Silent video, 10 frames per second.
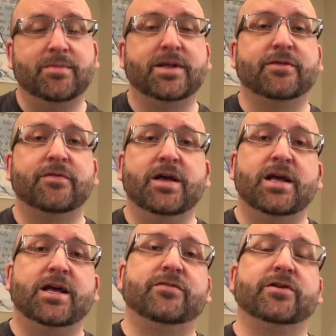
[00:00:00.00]
And if,
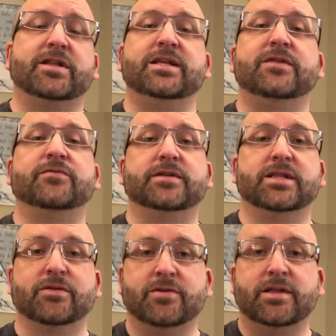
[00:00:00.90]
if there's a need for
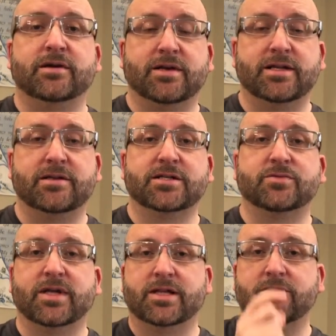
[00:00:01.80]
delivery, they'll get in touch
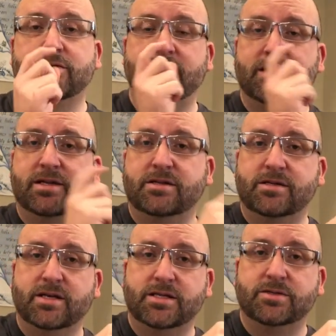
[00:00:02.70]
with us or get in
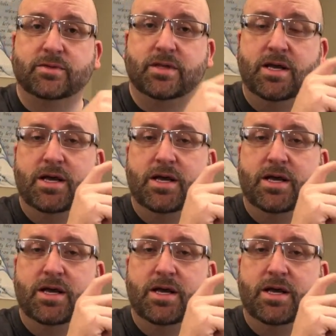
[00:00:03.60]
touch with,